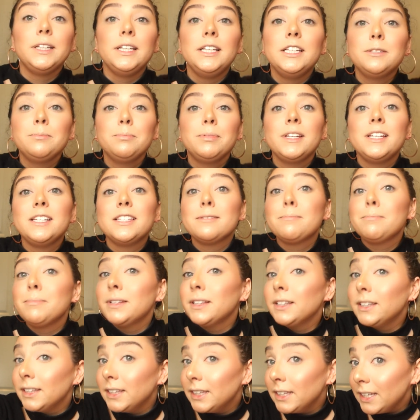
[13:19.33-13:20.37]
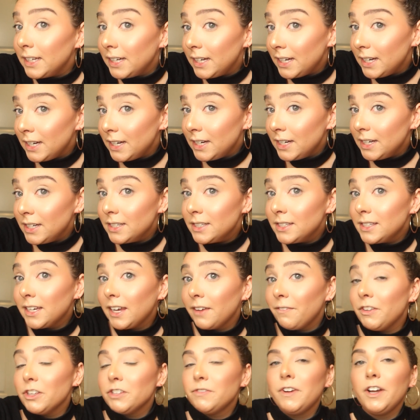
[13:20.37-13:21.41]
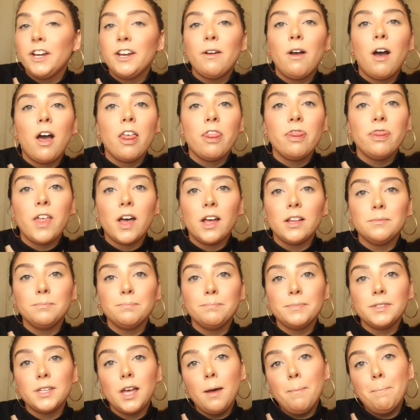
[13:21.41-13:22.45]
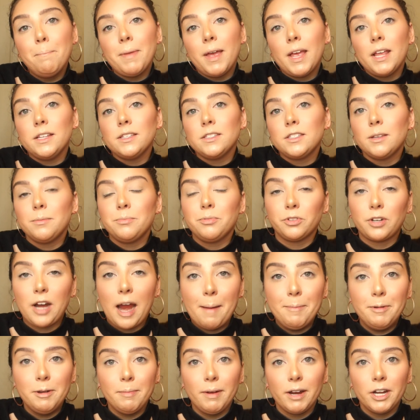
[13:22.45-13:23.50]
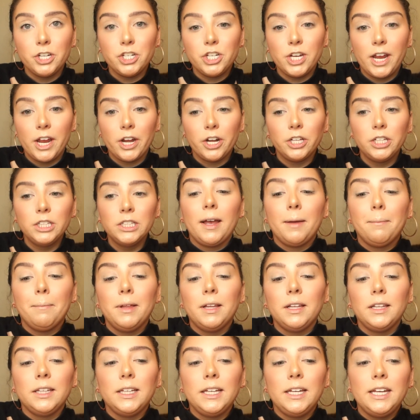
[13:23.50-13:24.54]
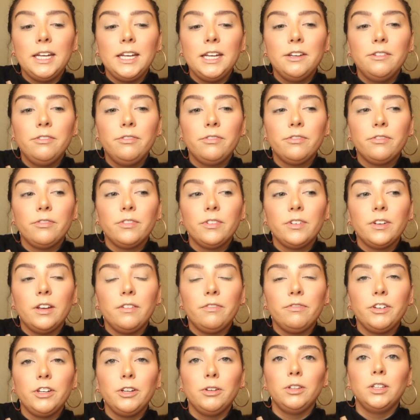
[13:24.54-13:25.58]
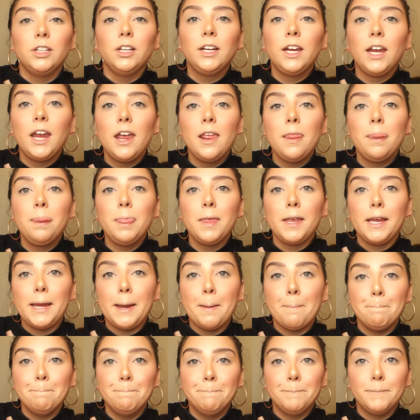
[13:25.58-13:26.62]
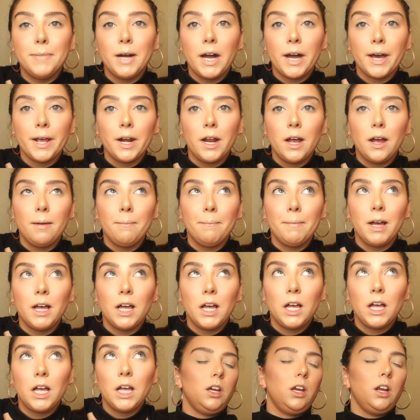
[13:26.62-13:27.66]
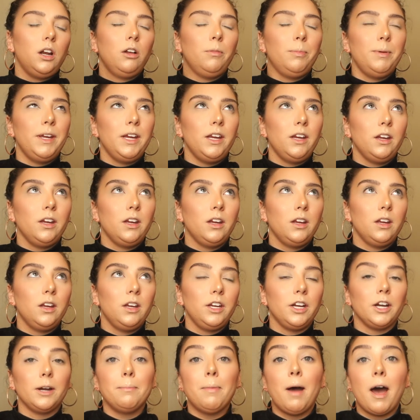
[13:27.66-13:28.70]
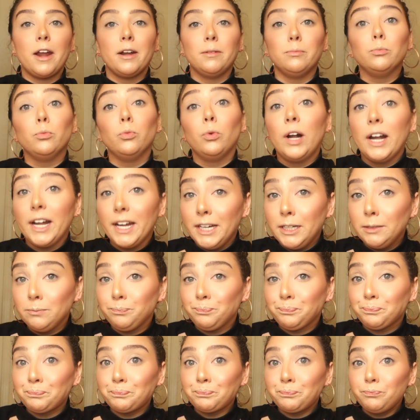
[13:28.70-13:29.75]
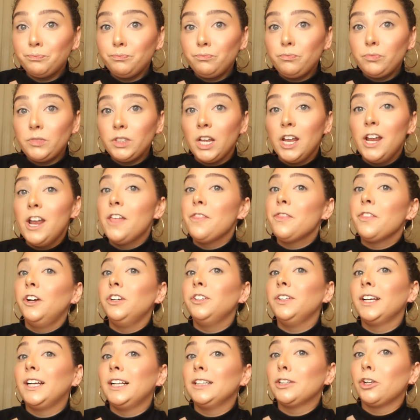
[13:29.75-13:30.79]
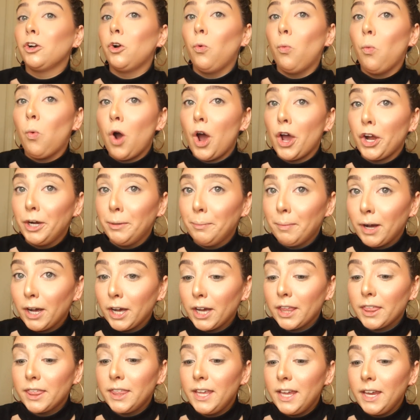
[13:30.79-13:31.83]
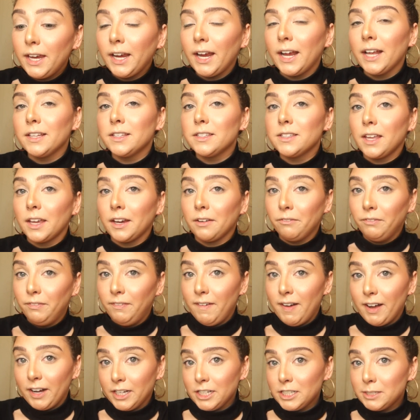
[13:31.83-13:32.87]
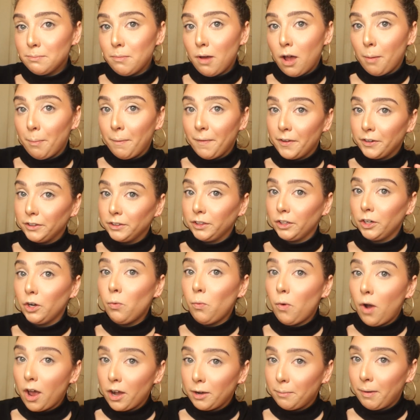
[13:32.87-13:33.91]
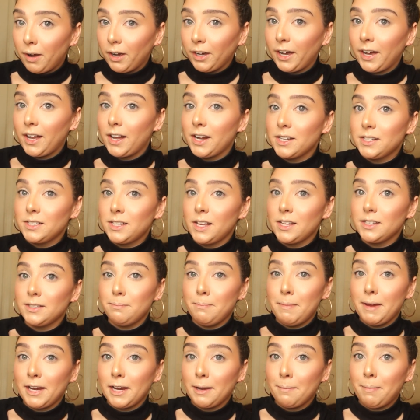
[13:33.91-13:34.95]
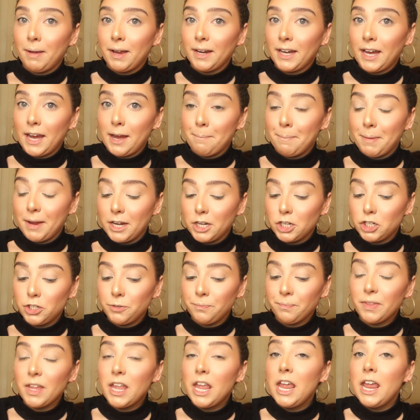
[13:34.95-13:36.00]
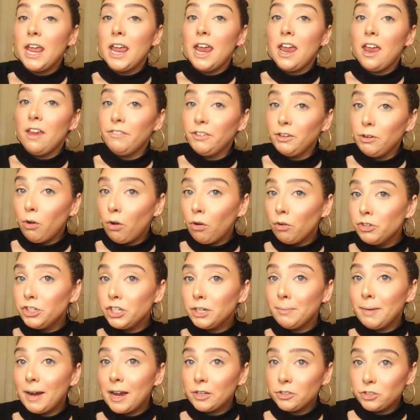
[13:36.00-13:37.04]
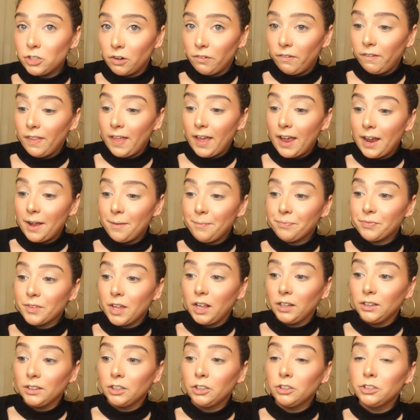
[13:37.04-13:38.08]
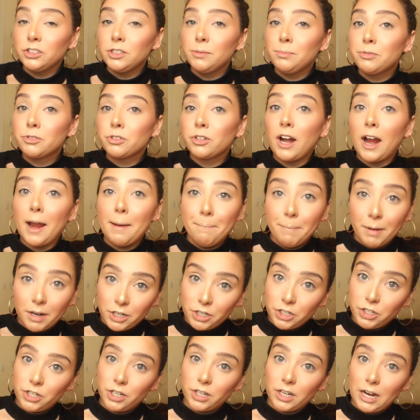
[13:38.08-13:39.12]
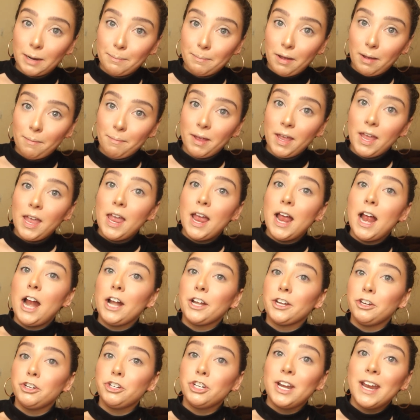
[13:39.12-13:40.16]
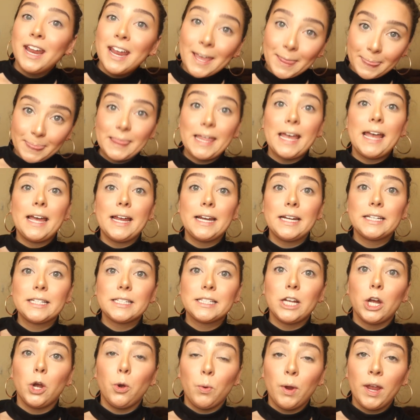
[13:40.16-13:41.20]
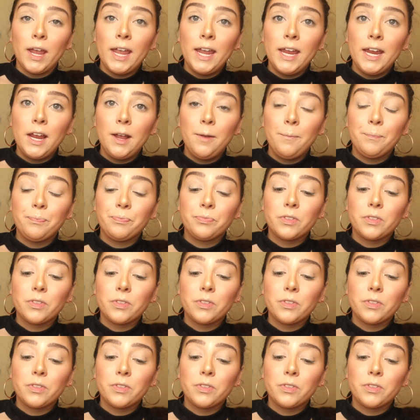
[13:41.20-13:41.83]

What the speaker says: Please, please, please give this video a thumbs up and subscribe to my channel. I believe if you look in the bottom, it'll be your bottom right. There's like a little watermark thing. It's like very small, but there's a little watermark and it says Makeup by Kate Pitch. If you hold your mouse over that, a little subscribe button should come up and you should hit that, okay?